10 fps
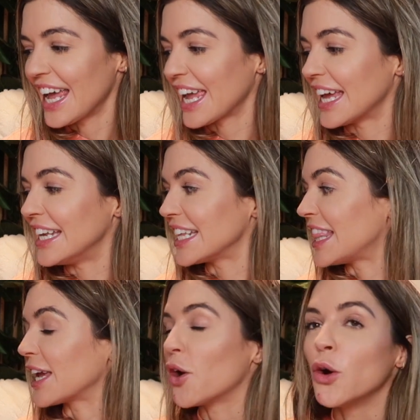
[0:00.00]
And
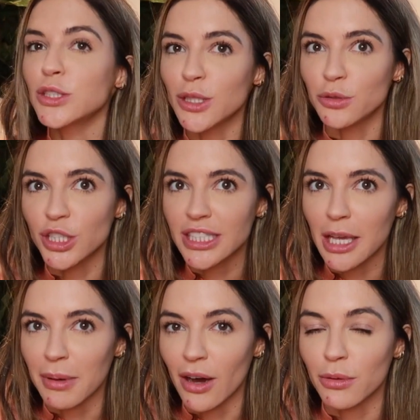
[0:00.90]
they also just
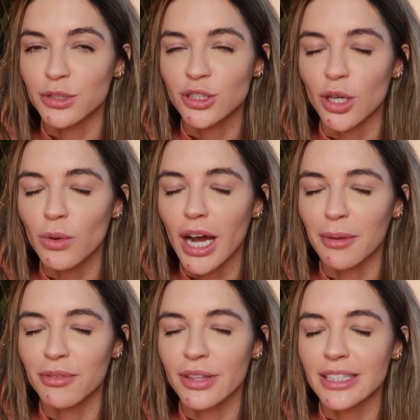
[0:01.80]
came out, I was so
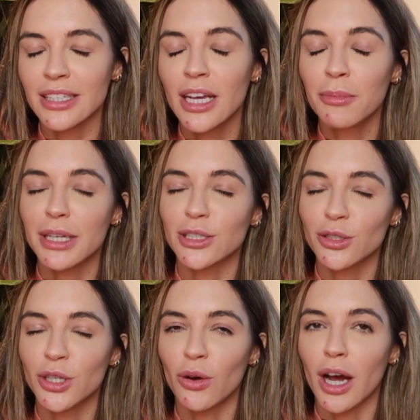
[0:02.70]
hyped for this because y'all
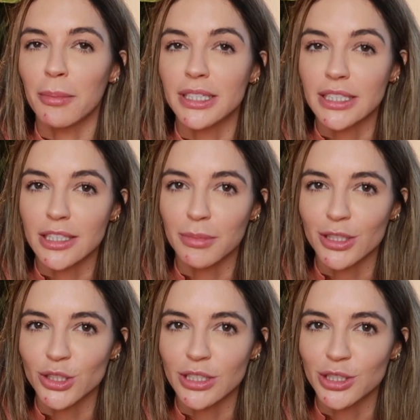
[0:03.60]
know I'm addicted to
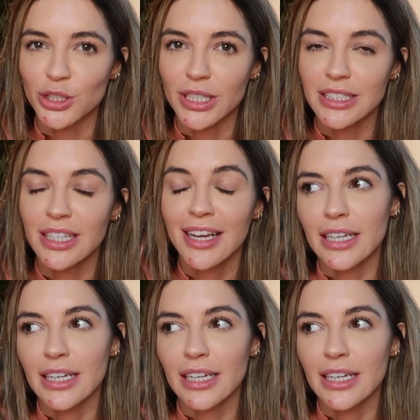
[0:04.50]
Monster Energy drinks.